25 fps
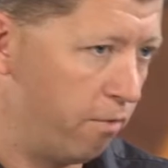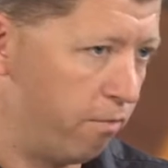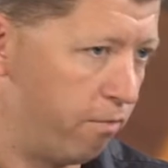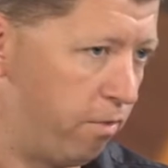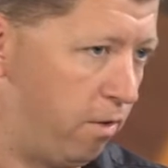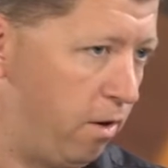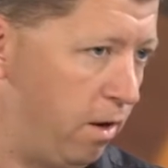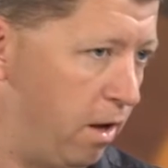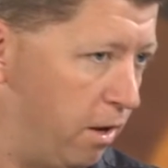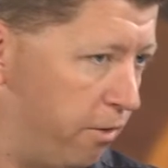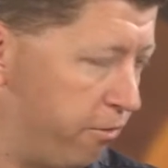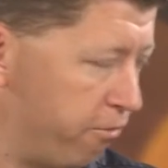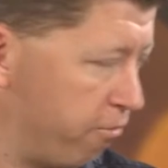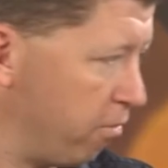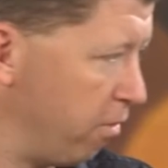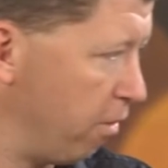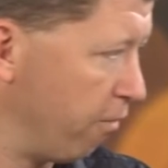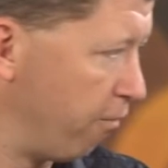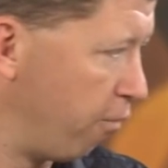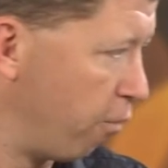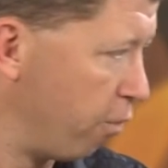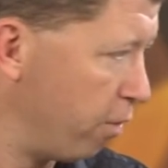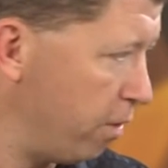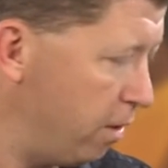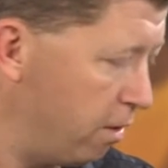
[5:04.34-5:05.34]
for the last 3 or
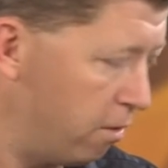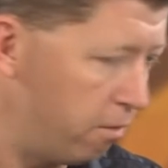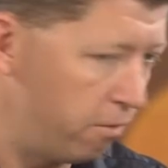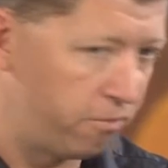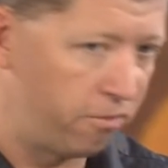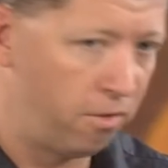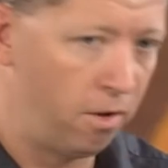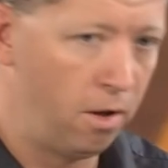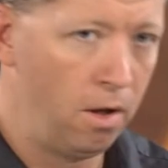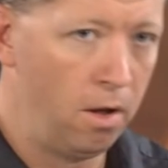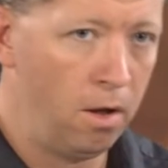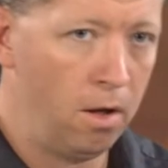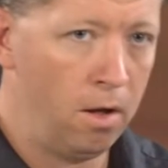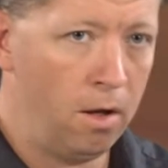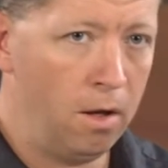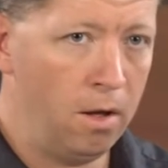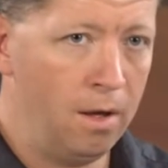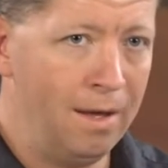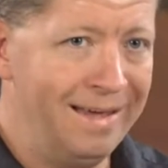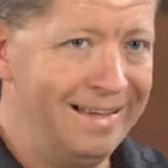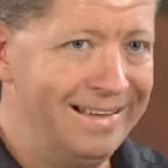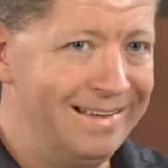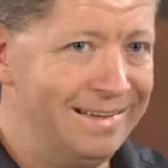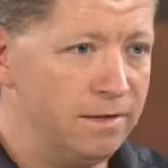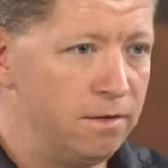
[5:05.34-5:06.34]
4 years
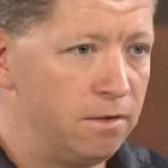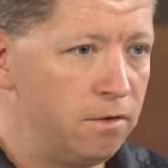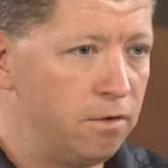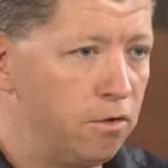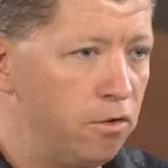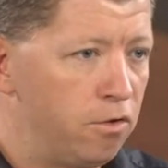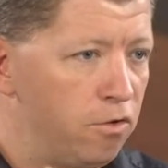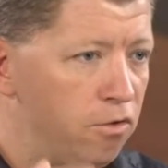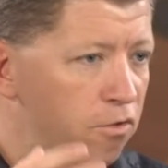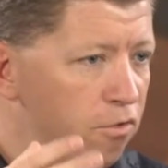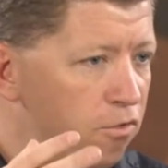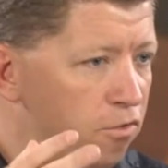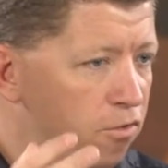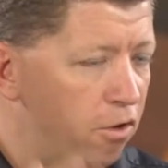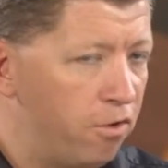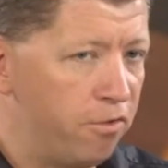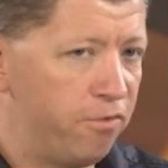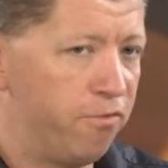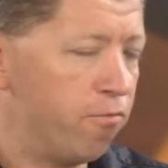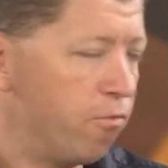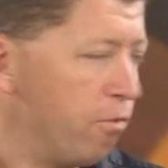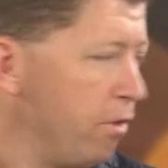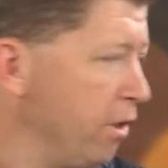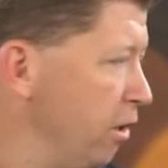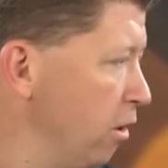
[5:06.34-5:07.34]

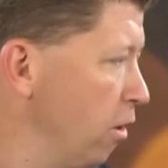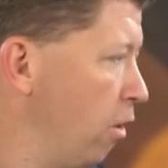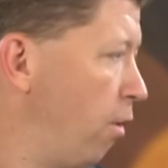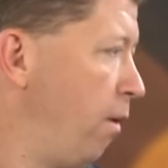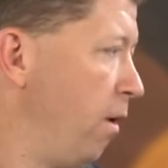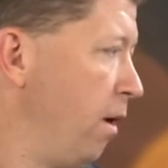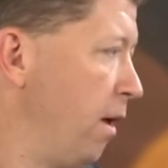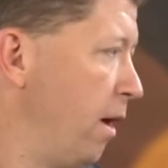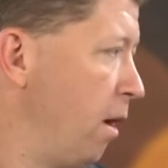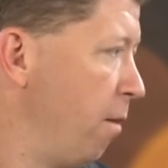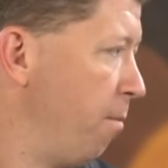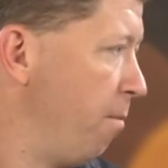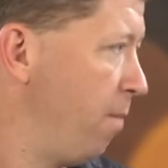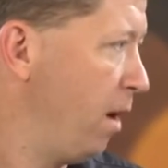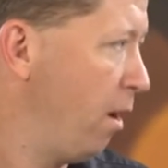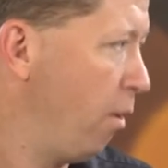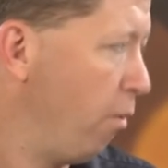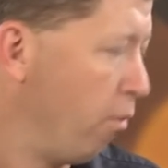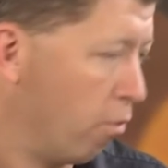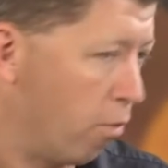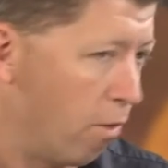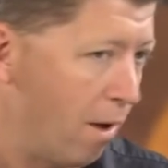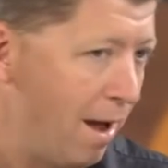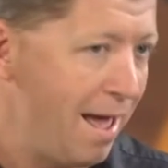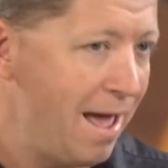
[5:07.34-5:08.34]
doesn't really know a lot
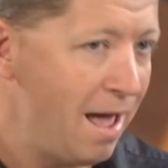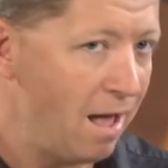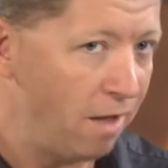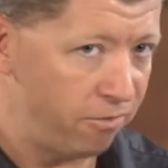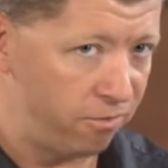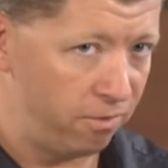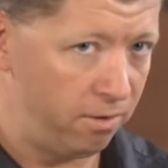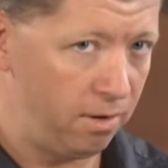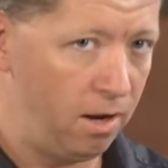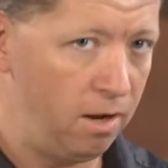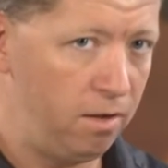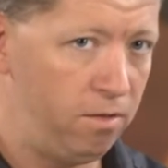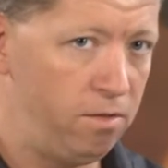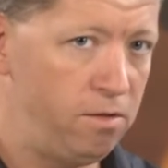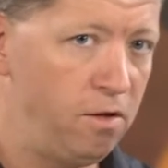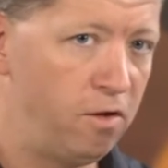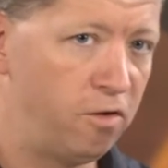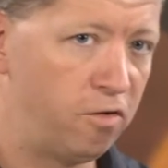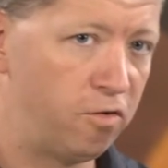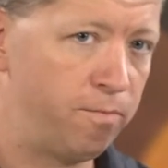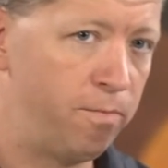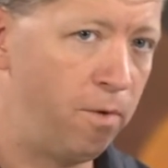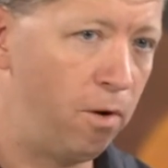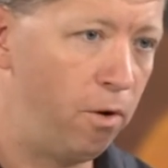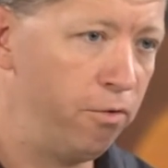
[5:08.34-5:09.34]
about, or hasn't had the
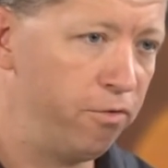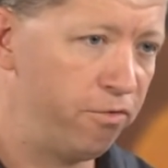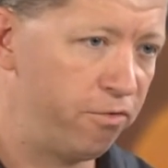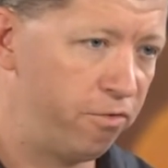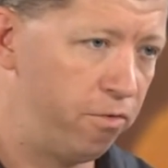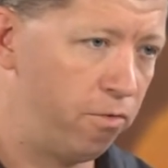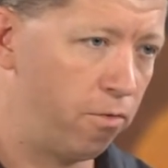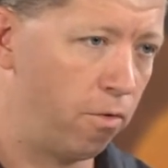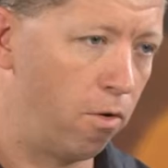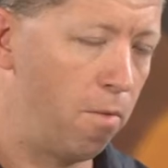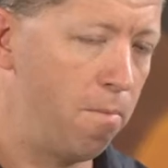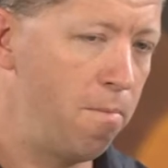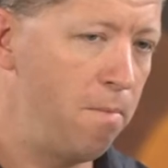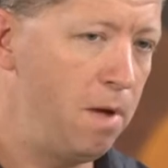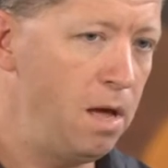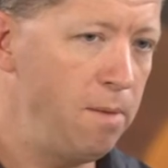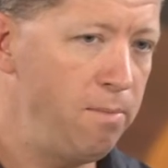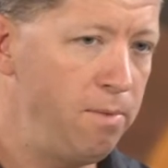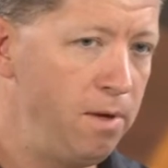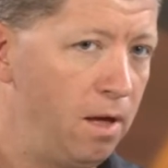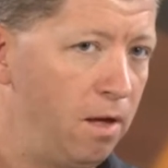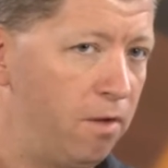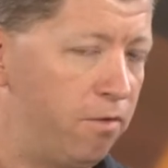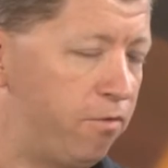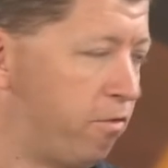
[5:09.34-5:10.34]
exposure to, or
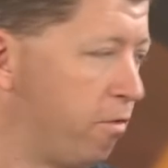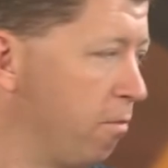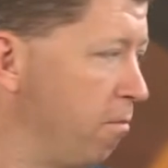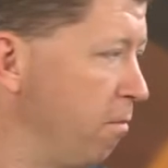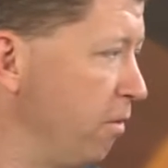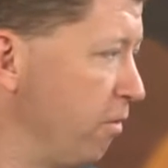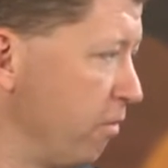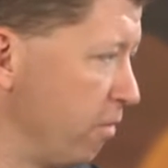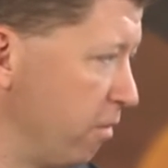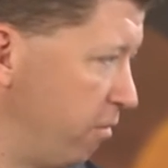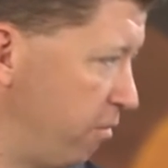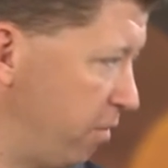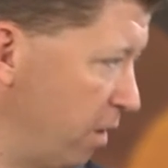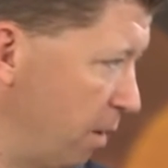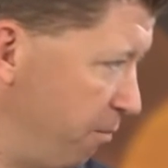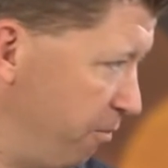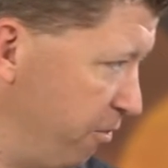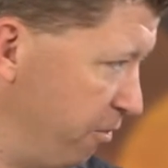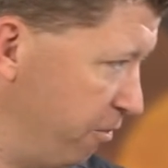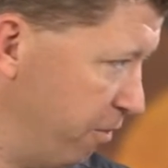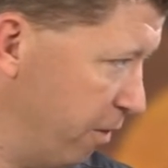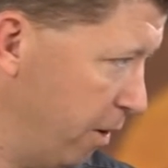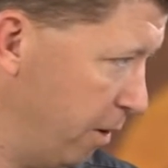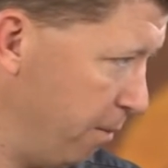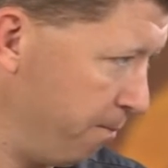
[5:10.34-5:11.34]
maybe has some
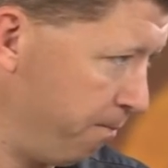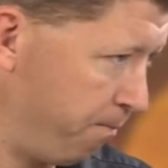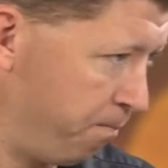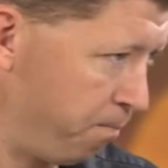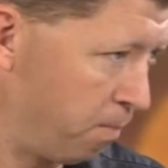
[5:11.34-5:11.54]
misconceptions on.